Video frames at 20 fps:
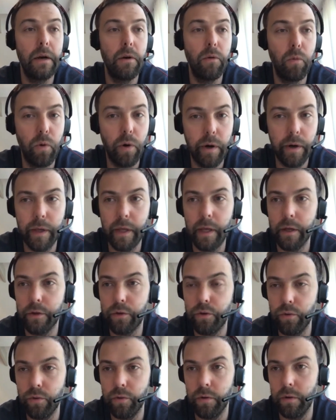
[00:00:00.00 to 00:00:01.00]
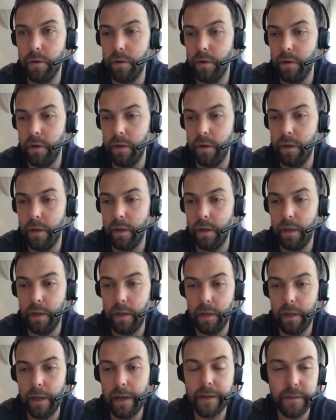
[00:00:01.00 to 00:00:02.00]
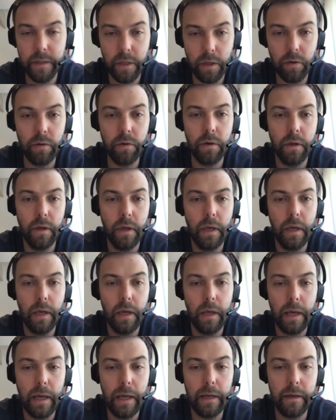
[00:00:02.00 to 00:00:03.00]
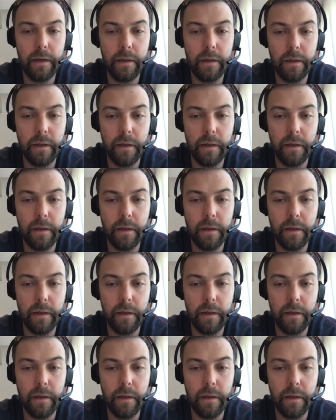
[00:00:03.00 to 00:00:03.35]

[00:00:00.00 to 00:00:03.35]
working to execute. And